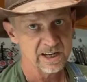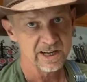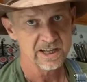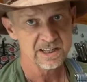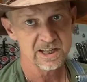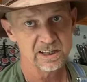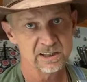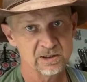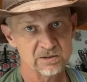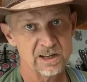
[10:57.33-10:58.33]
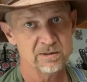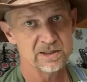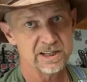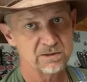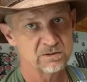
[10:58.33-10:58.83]
I hit that little
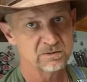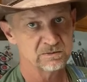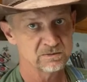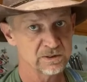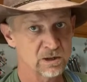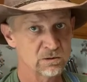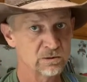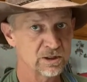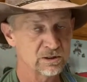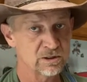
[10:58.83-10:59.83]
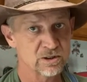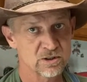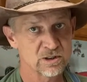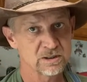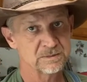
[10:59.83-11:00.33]
rabbit, and he rolled under the
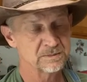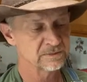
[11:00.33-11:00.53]
truck.